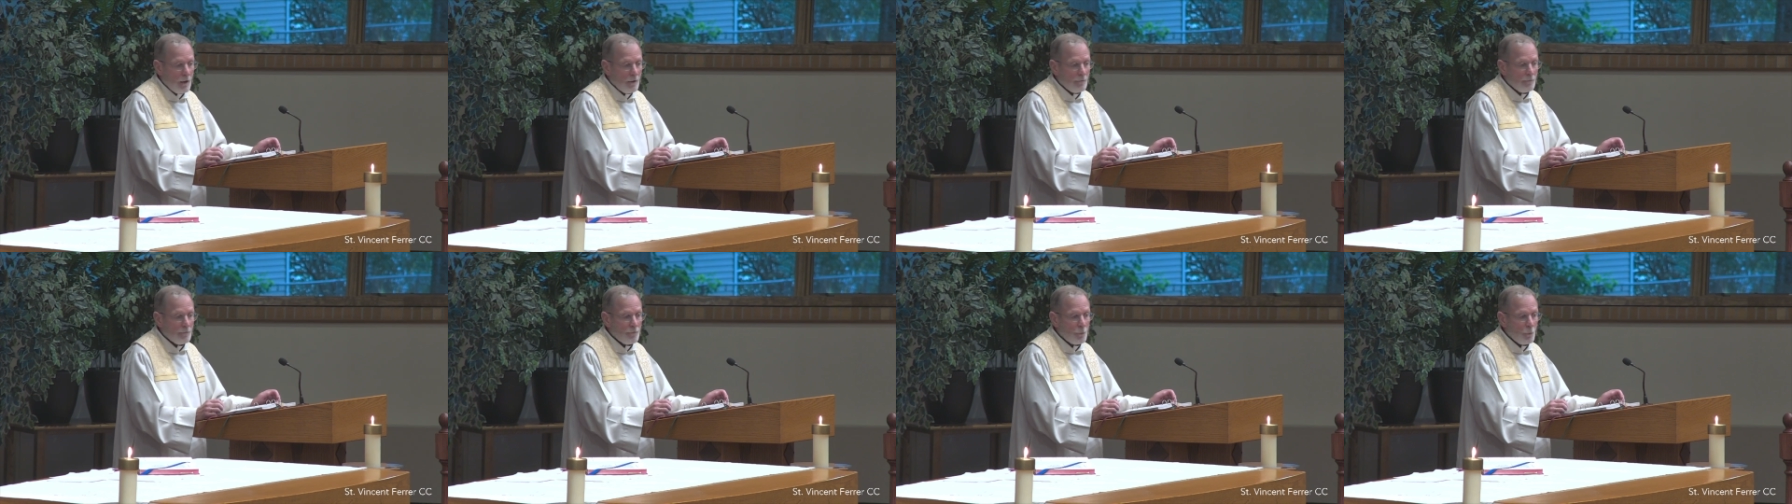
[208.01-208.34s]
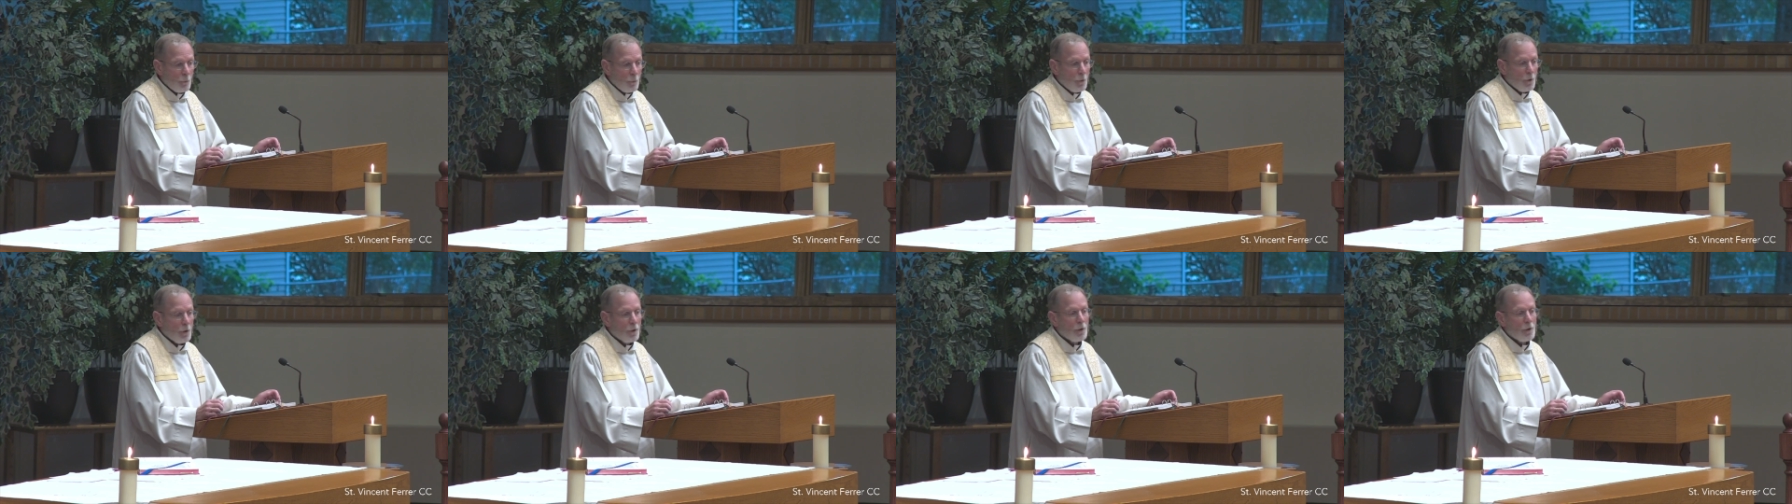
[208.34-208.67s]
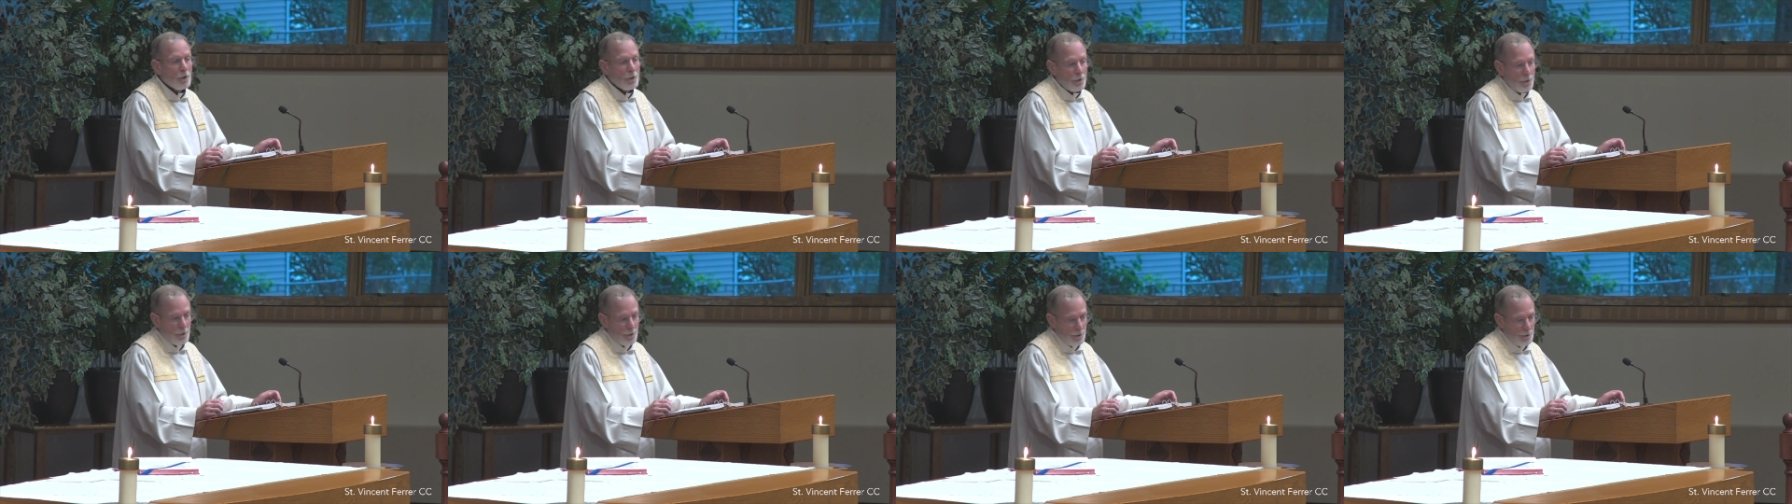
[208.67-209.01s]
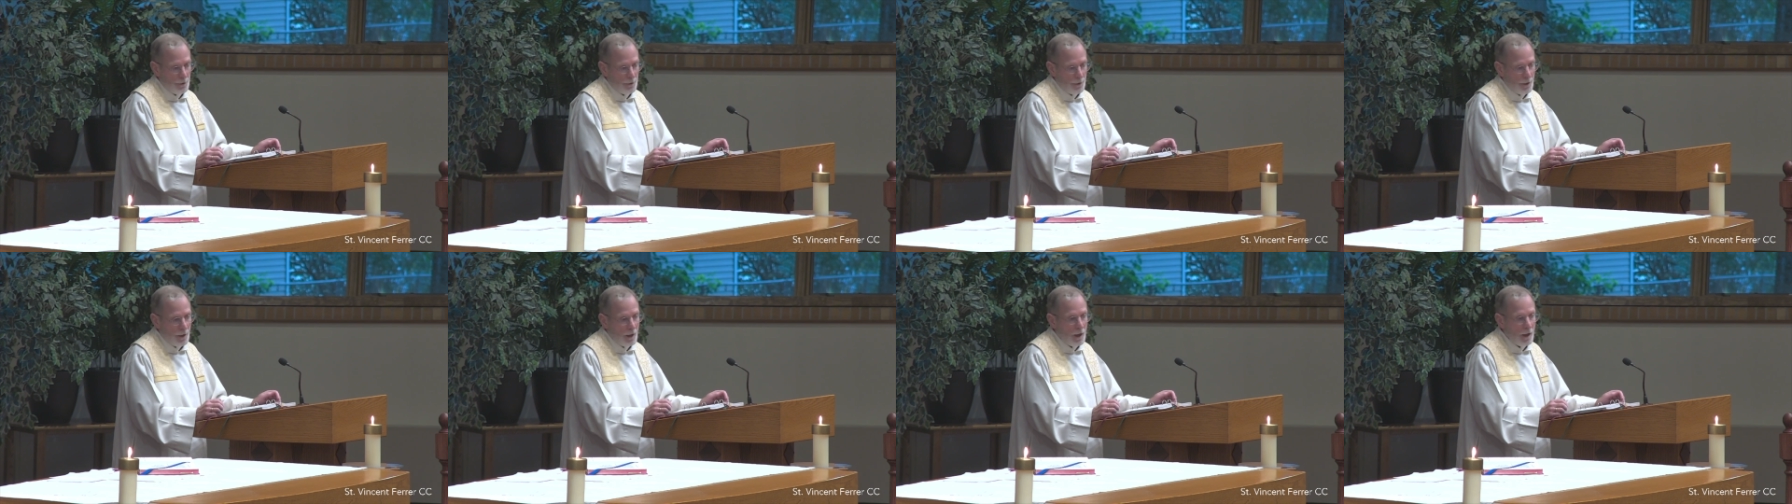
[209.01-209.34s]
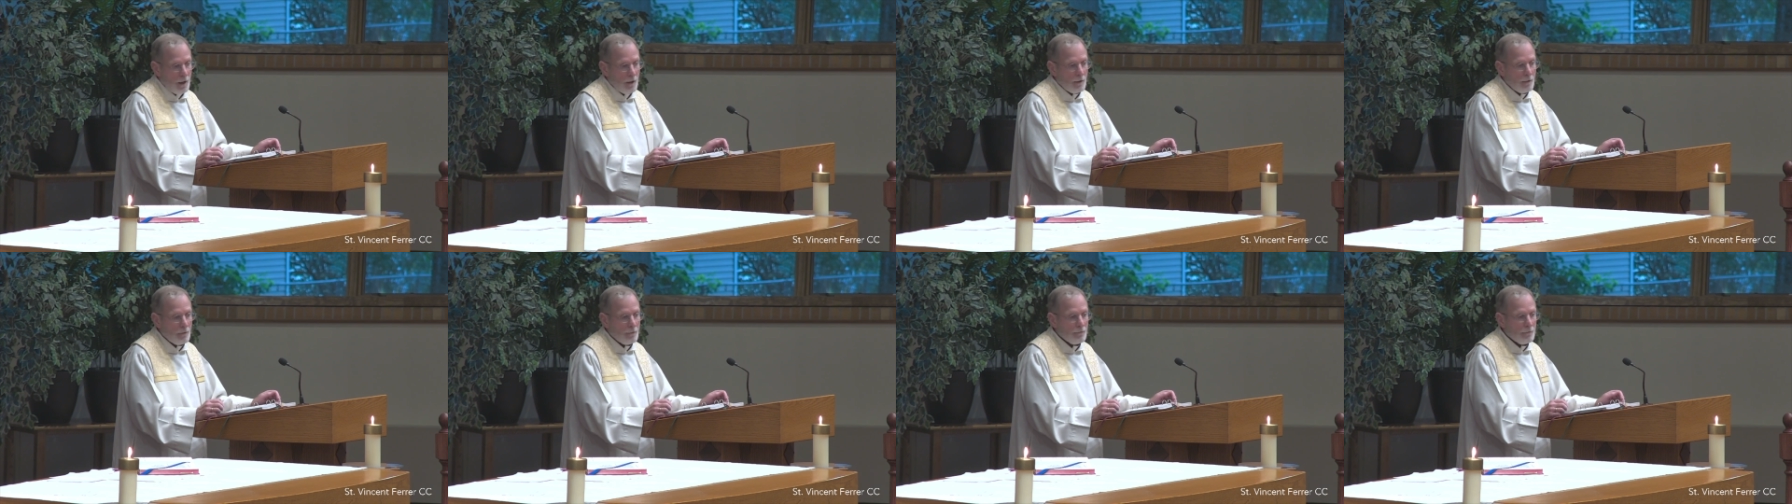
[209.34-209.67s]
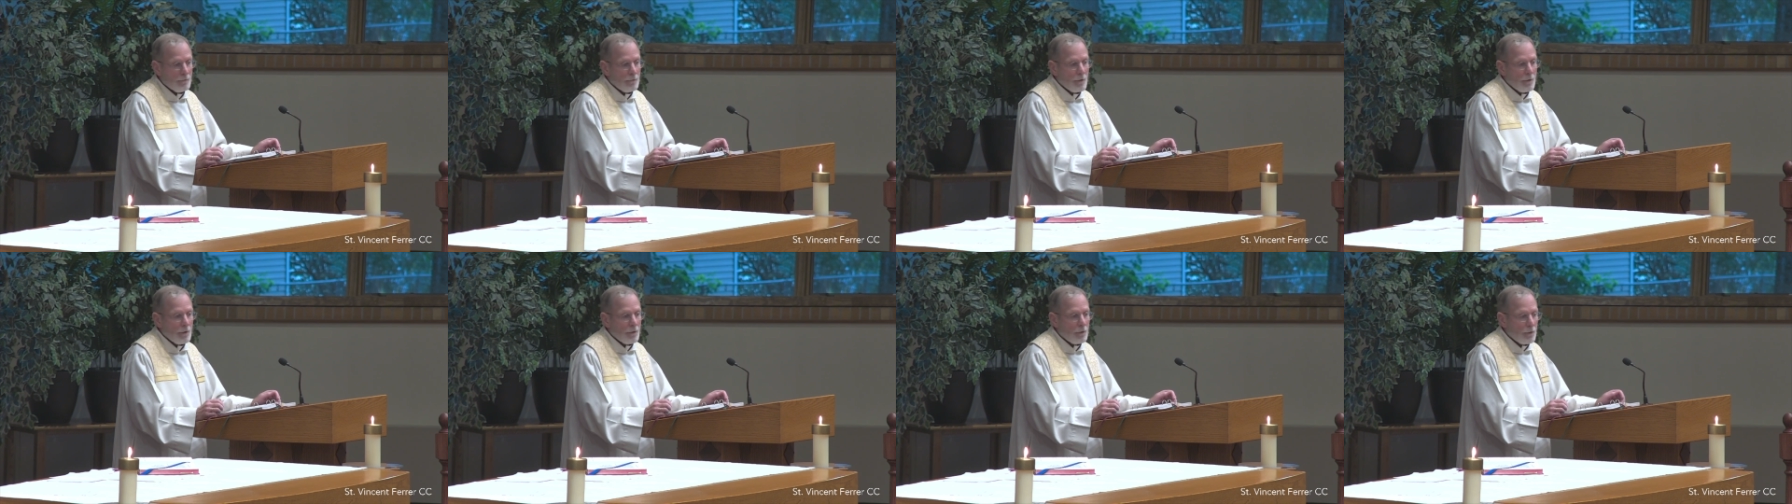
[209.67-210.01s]
of the word,
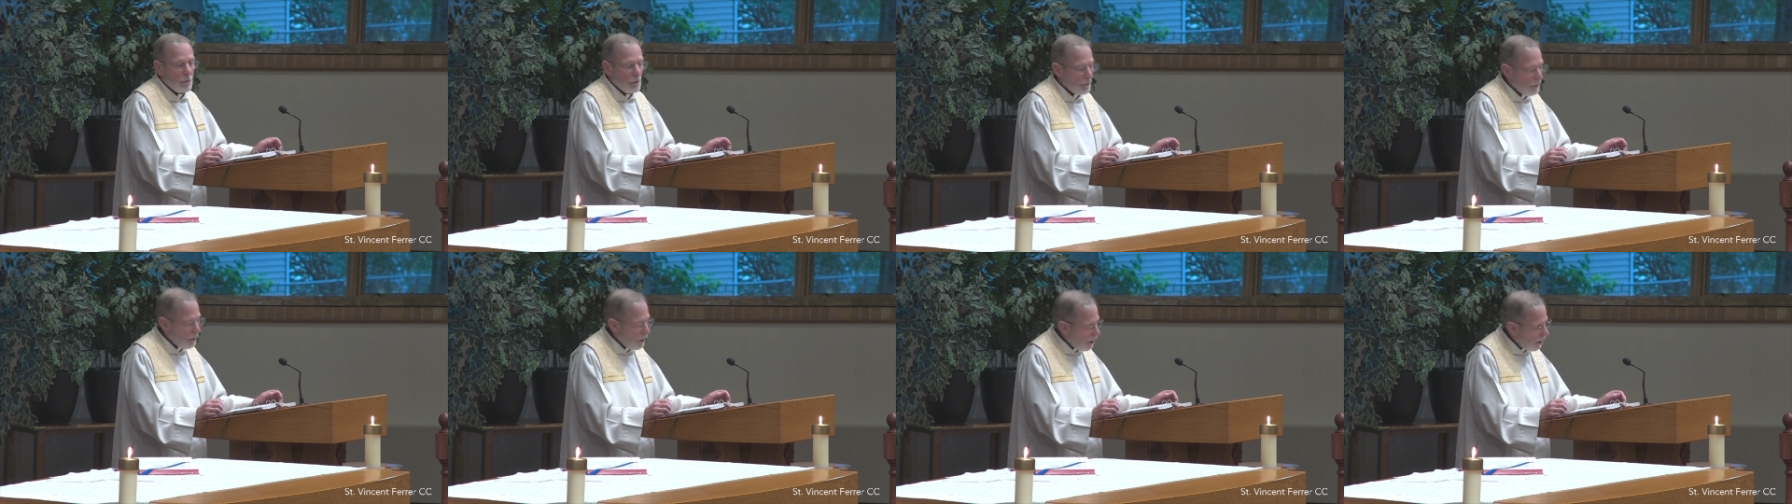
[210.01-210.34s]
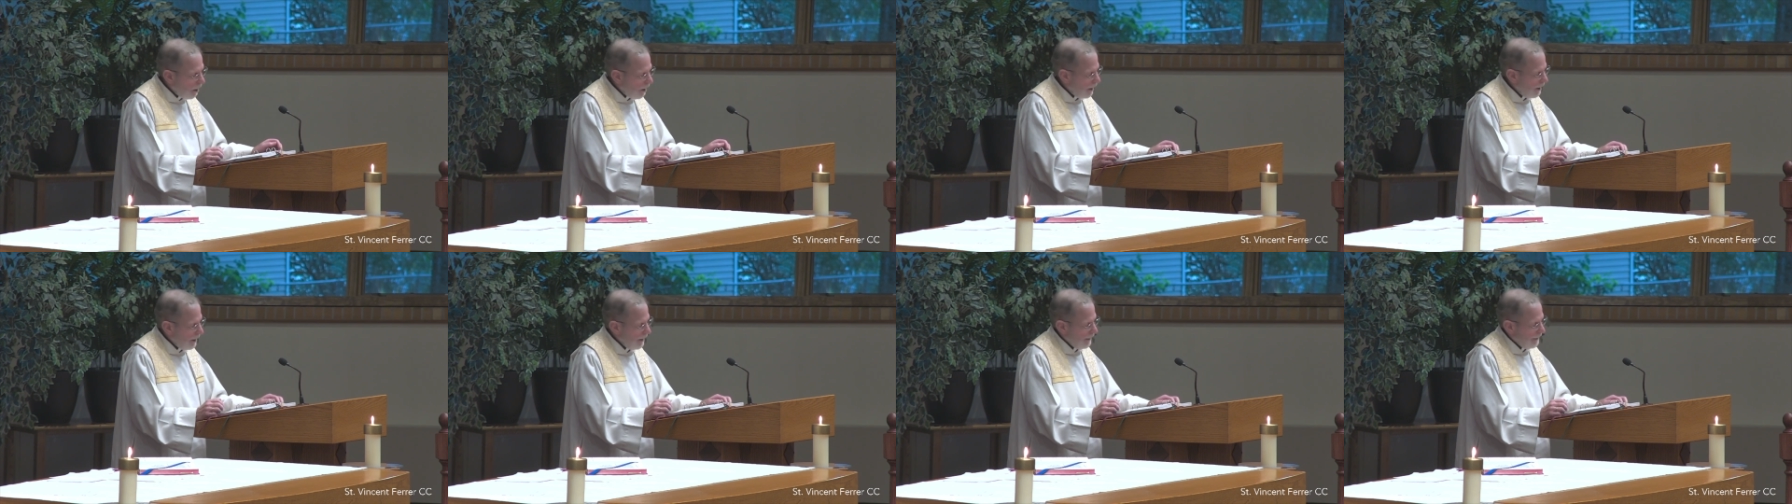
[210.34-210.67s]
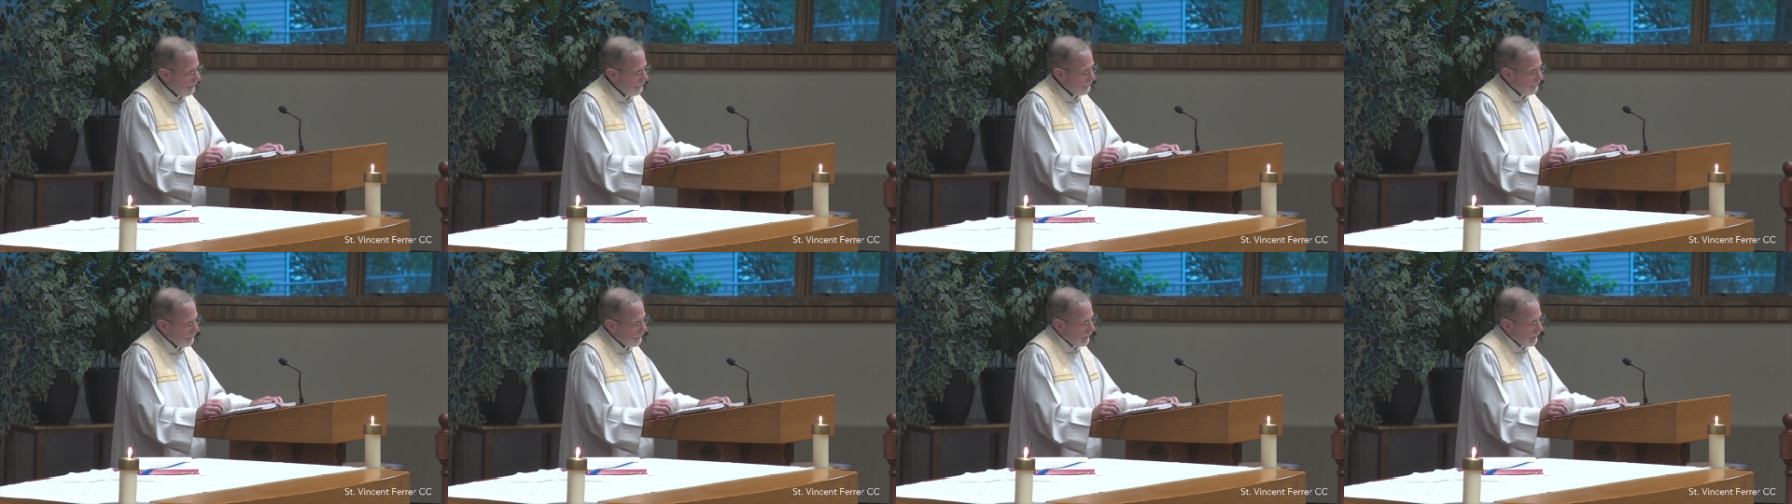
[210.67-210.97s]
of the law